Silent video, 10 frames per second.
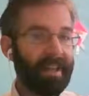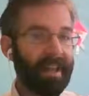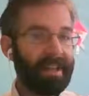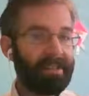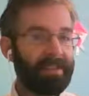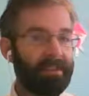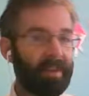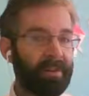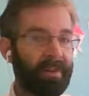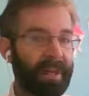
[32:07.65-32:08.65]
and if I'm
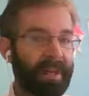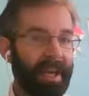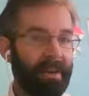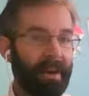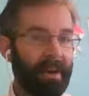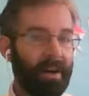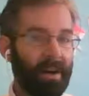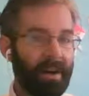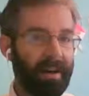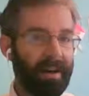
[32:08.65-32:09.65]
going right now
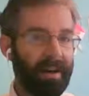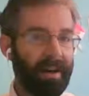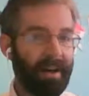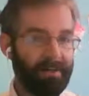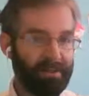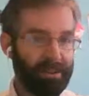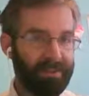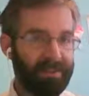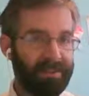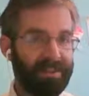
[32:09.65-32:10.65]
on
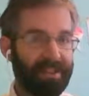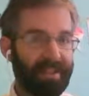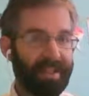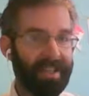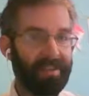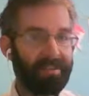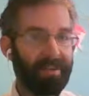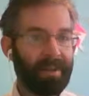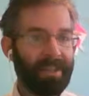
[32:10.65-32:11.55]
foot, and if I'm going in